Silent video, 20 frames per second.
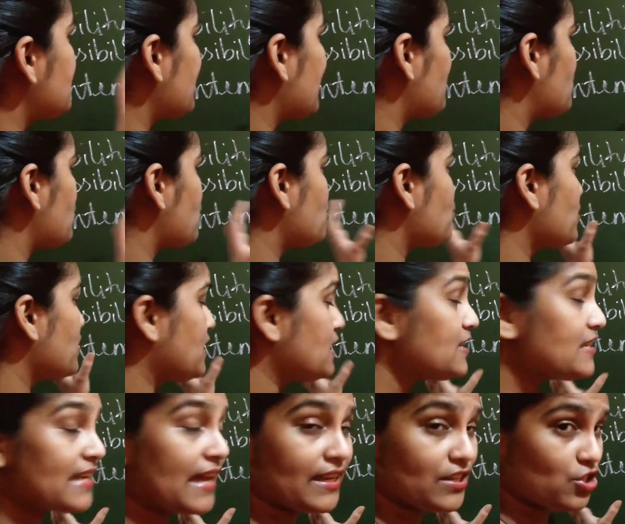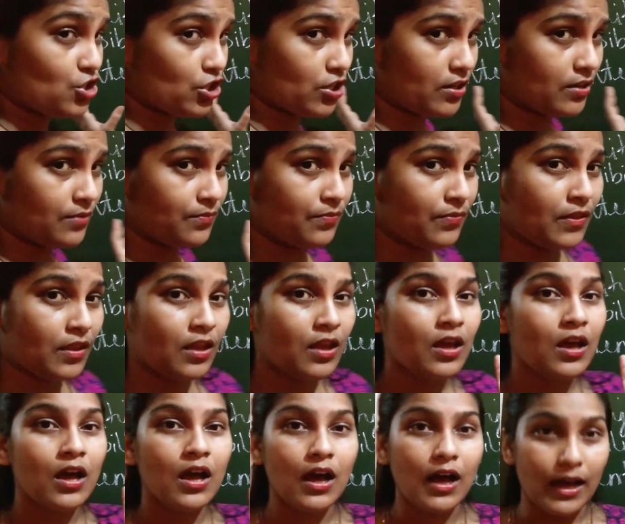suggestion, intention.
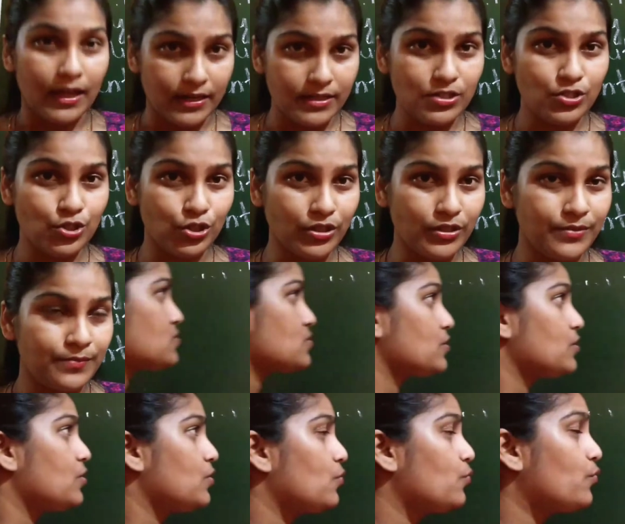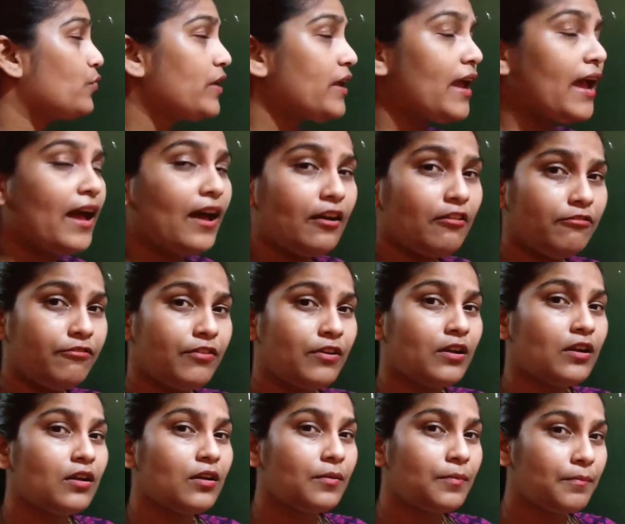Understood? So we have
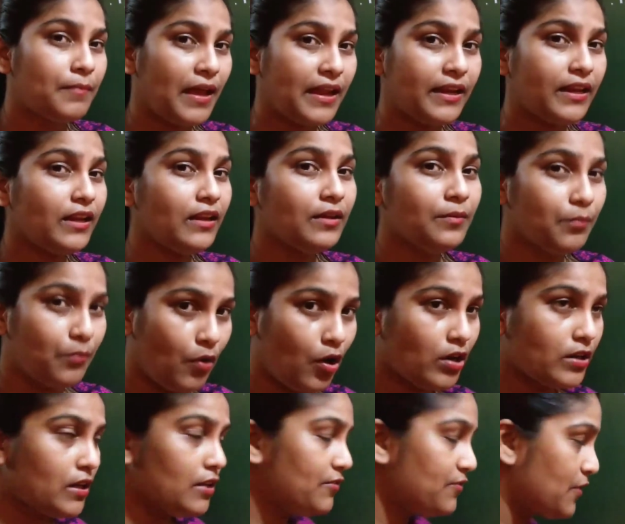many modal